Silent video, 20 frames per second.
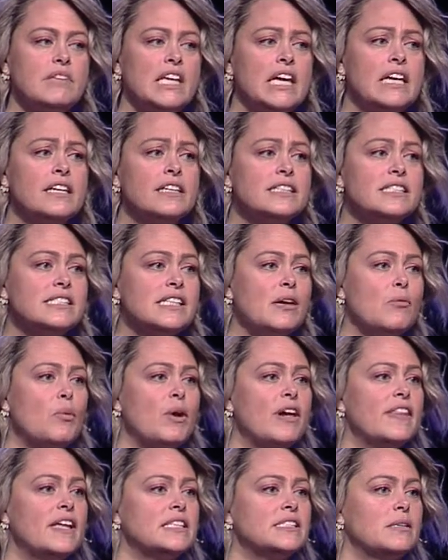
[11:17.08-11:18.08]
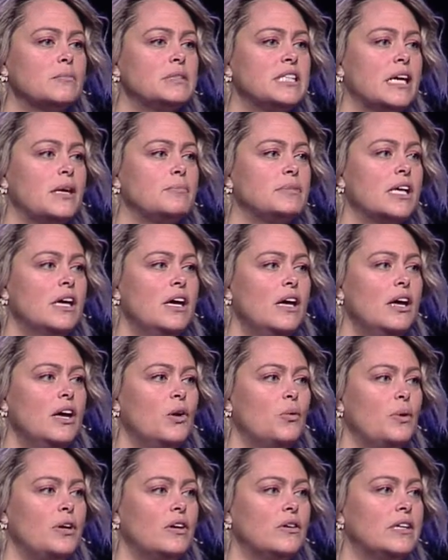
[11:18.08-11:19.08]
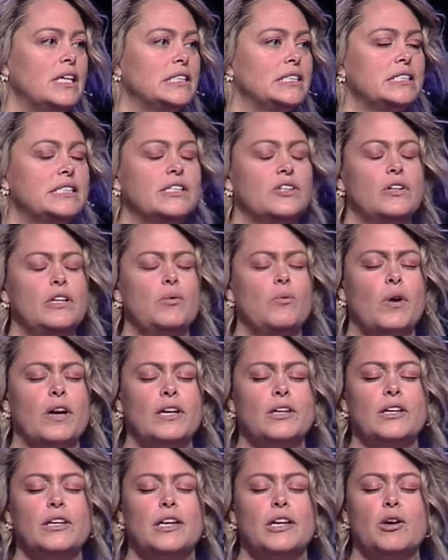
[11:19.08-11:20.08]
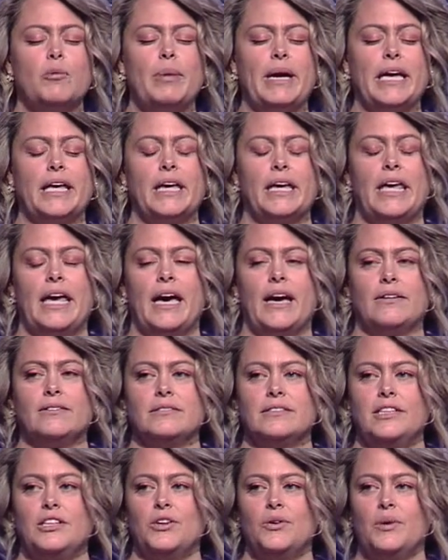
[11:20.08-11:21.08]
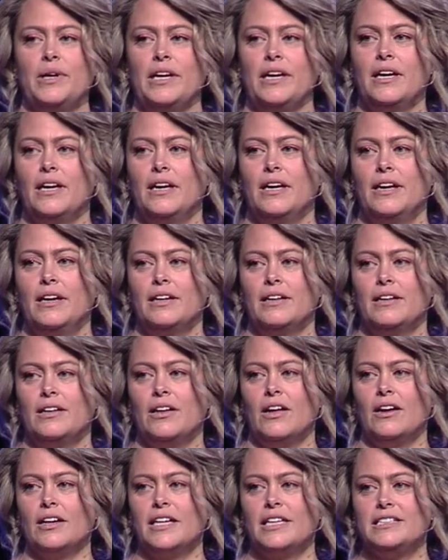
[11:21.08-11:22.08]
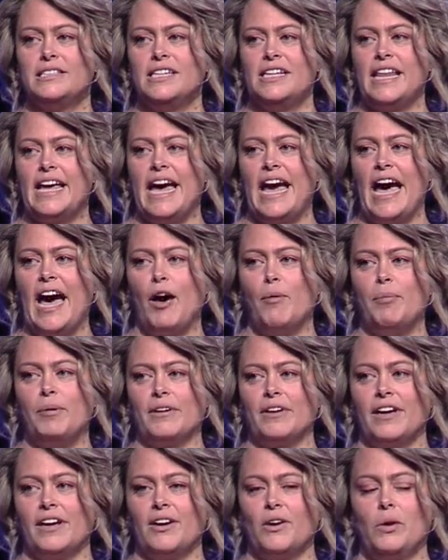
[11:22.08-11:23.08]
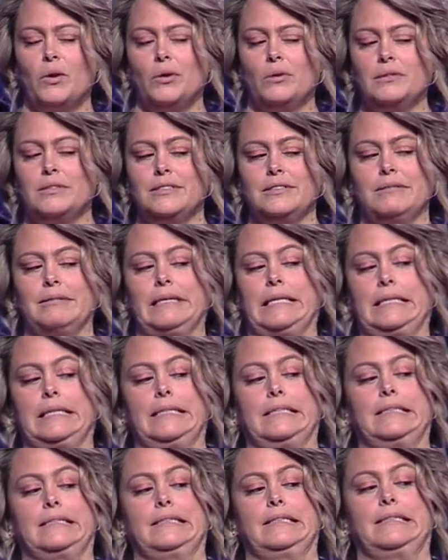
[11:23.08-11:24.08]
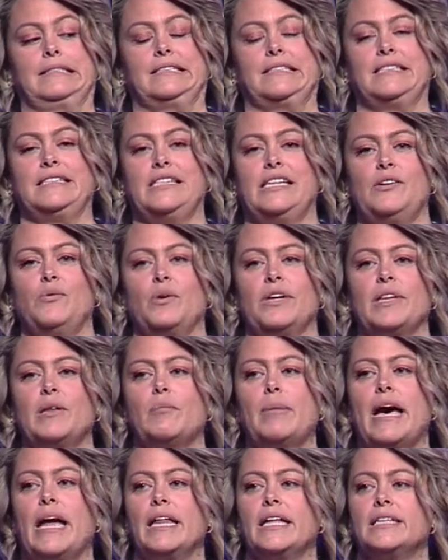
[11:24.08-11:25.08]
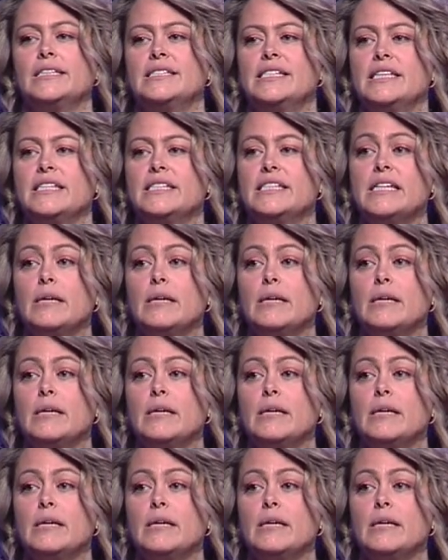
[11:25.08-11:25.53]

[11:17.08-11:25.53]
And in the same way that sometimes we don't necessarily want to look at our bank account, you know, we log into the app and kind of hold it away like this to see what the balance is.